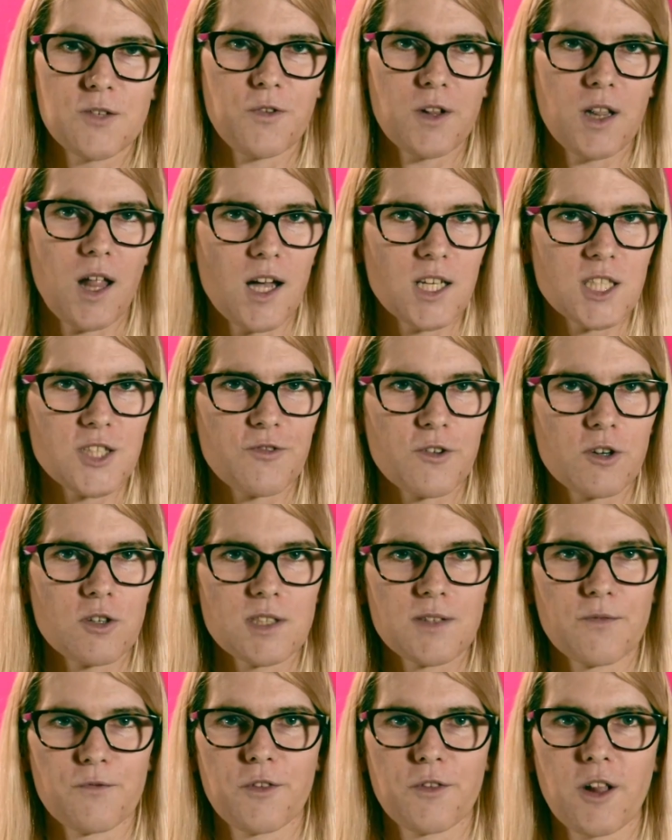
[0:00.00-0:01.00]

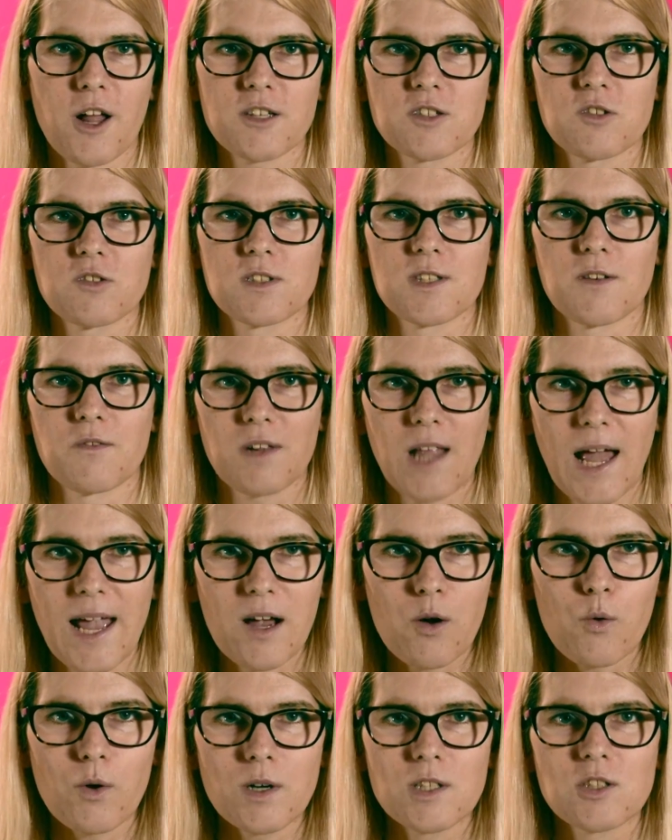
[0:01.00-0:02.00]
philosophers and philosophers of
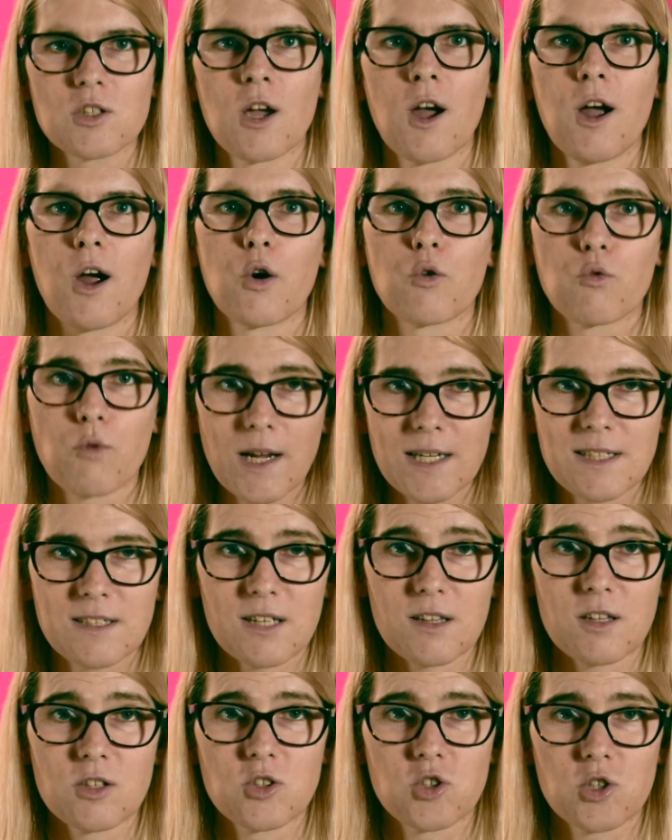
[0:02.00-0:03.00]
language write
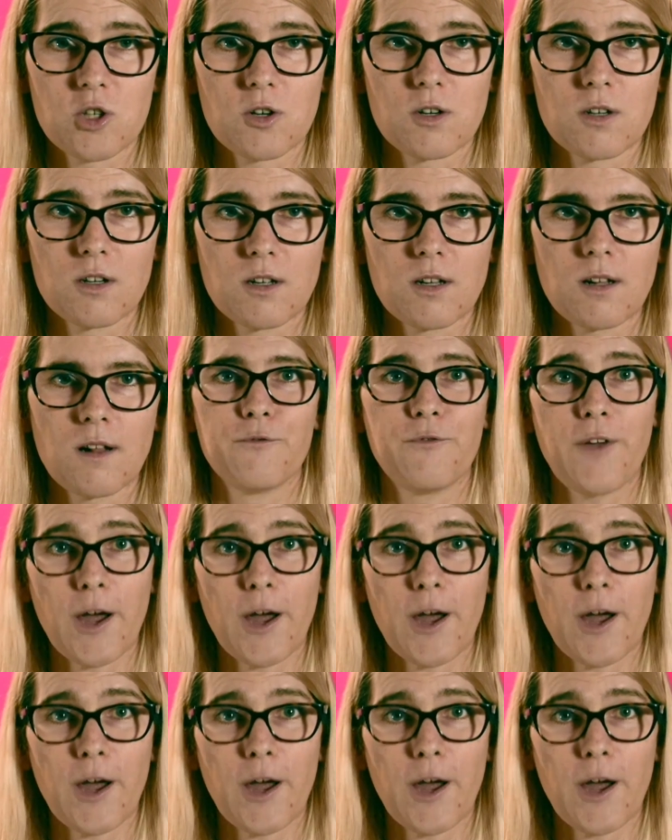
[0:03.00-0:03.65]
to the journal,